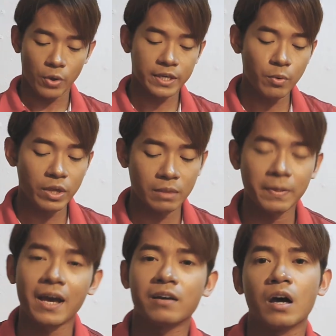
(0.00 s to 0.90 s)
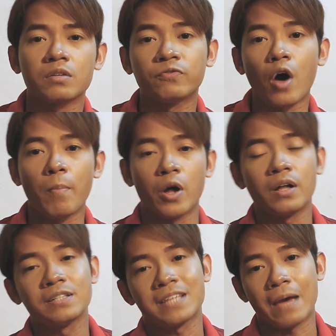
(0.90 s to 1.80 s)
Here with me I got 4
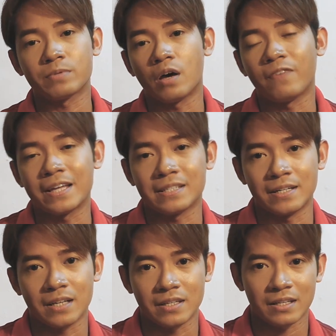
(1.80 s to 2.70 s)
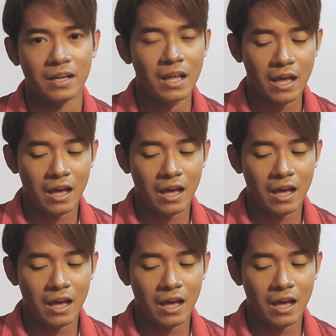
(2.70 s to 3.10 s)
types of hand sanitizer.